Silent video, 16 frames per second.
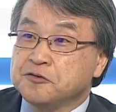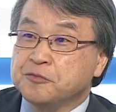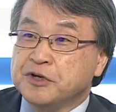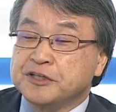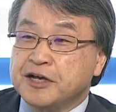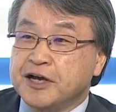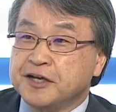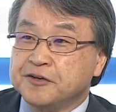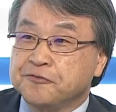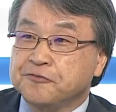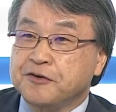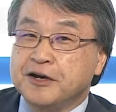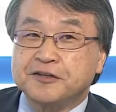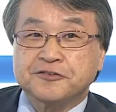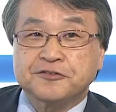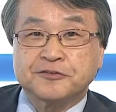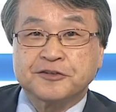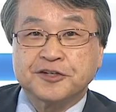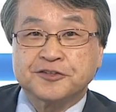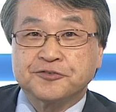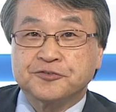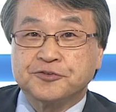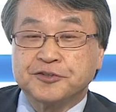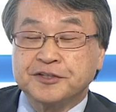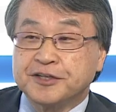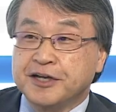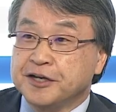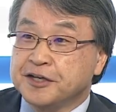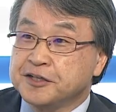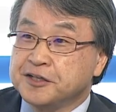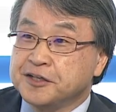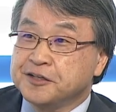but I found recently
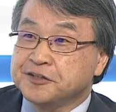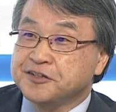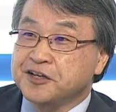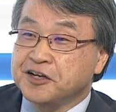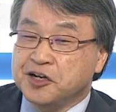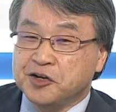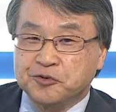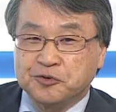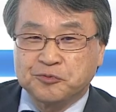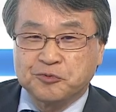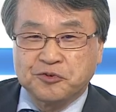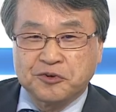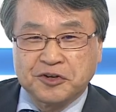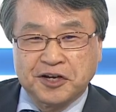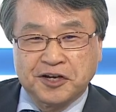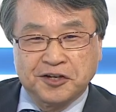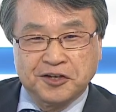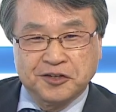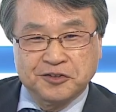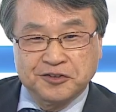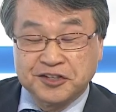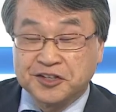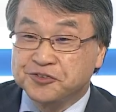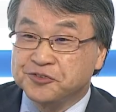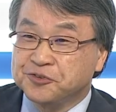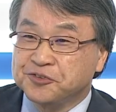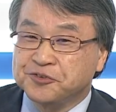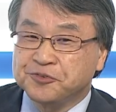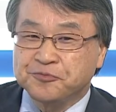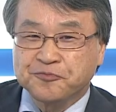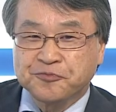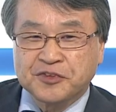there are recent